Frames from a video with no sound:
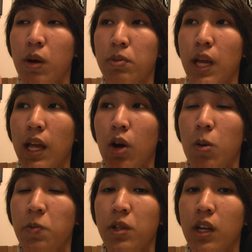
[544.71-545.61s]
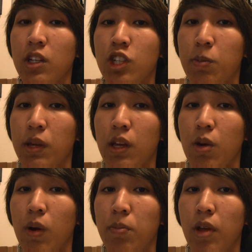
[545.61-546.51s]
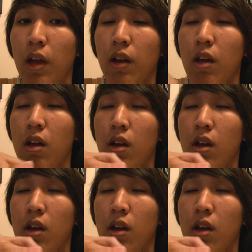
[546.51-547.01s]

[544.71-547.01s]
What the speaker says: update, hopefully a GPU update,